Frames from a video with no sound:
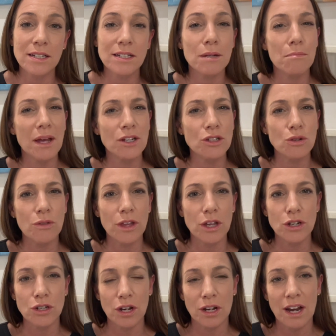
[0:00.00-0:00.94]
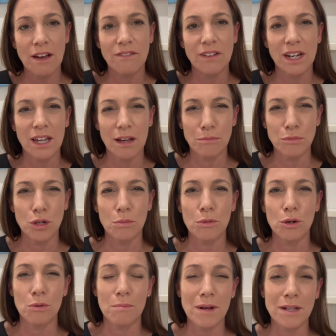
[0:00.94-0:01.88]
to make sure that you don't have any
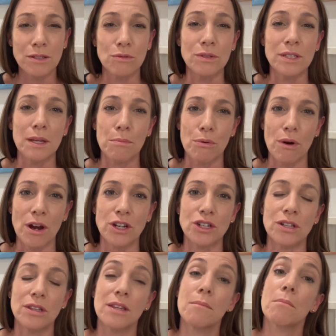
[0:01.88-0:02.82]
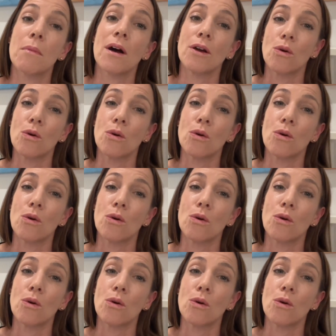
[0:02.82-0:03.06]
abdominal muscle separation that might